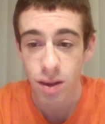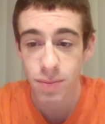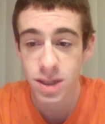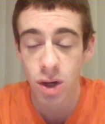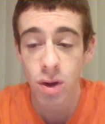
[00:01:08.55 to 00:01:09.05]
The
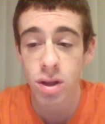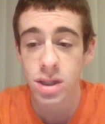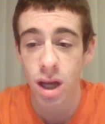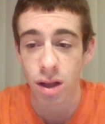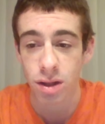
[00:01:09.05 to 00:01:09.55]
material
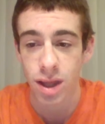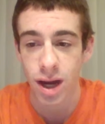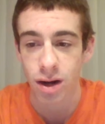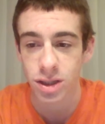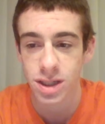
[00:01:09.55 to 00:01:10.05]
is all
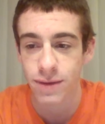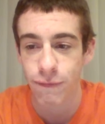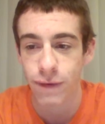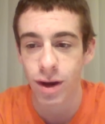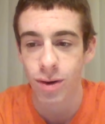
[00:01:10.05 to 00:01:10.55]
there. Just
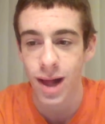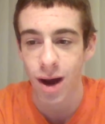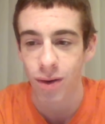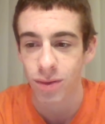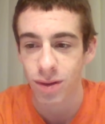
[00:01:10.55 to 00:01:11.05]
figure it
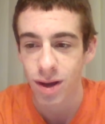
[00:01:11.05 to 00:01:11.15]
out.